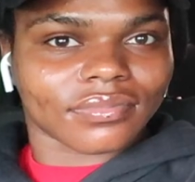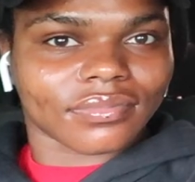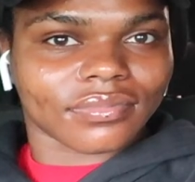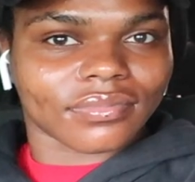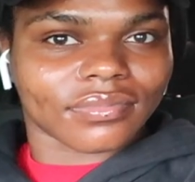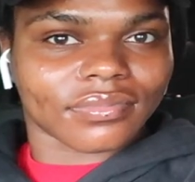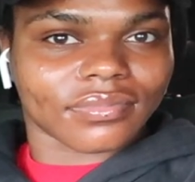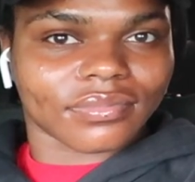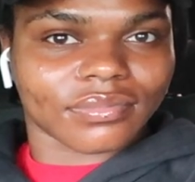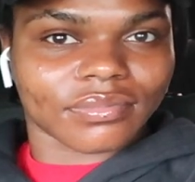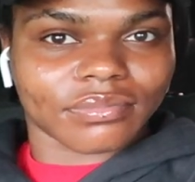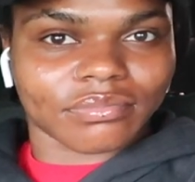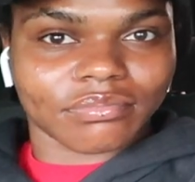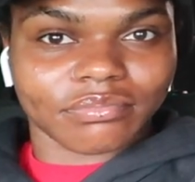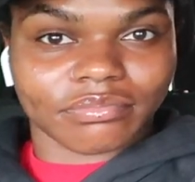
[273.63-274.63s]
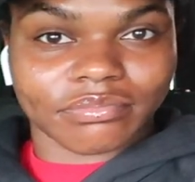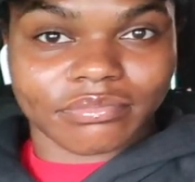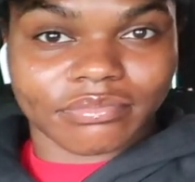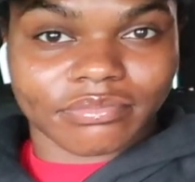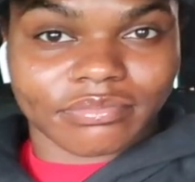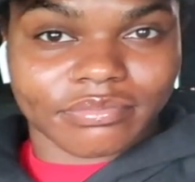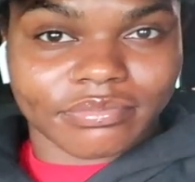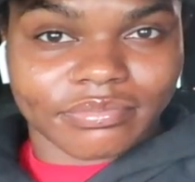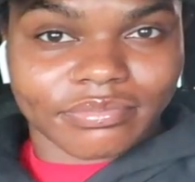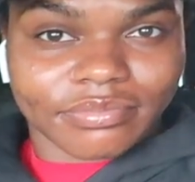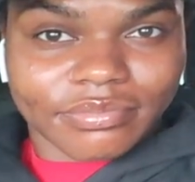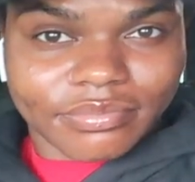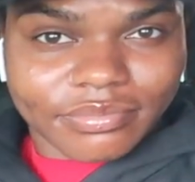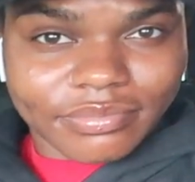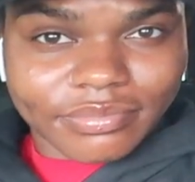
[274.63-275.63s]

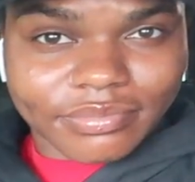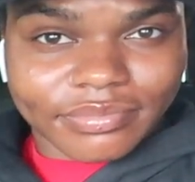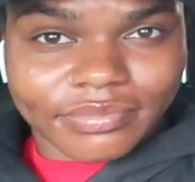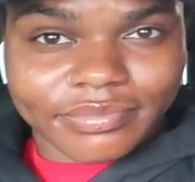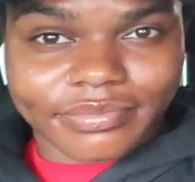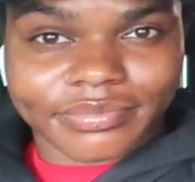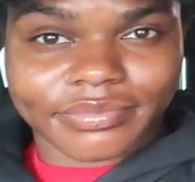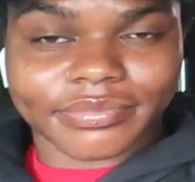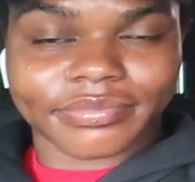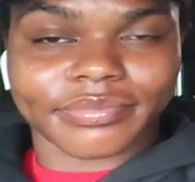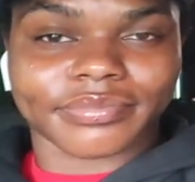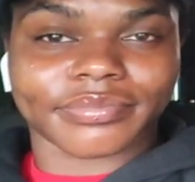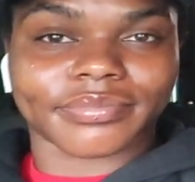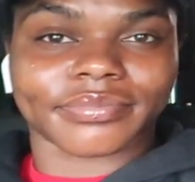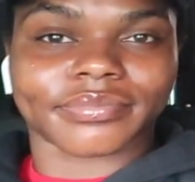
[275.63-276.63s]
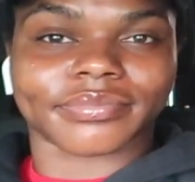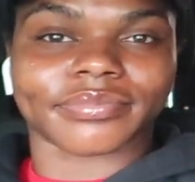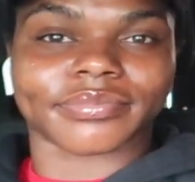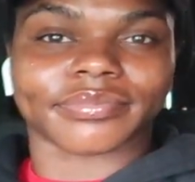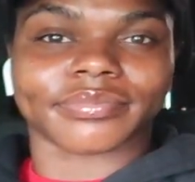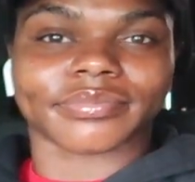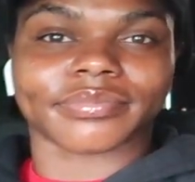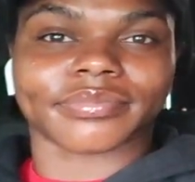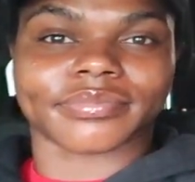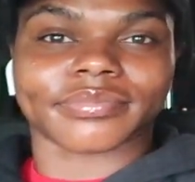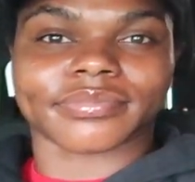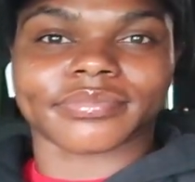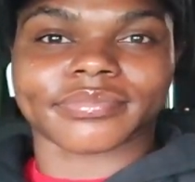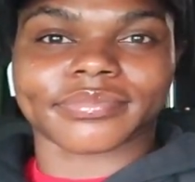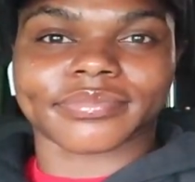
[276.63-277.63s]

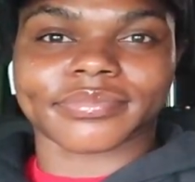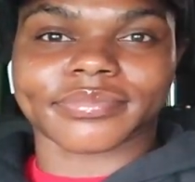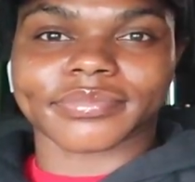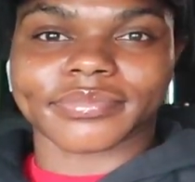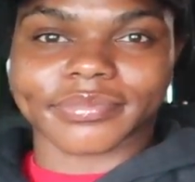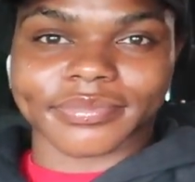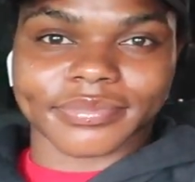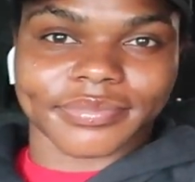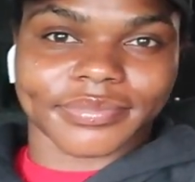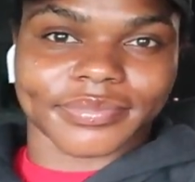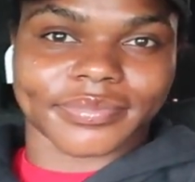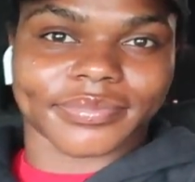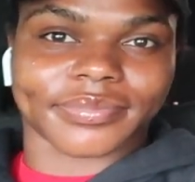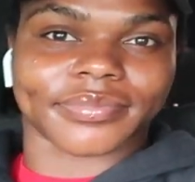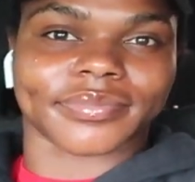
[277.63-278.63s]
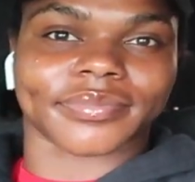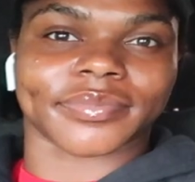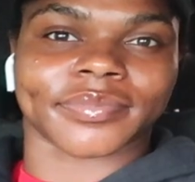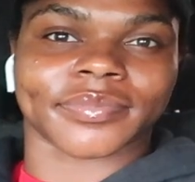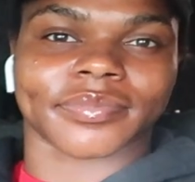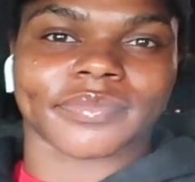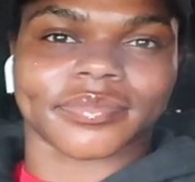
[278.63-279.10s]
The person shown says nothing.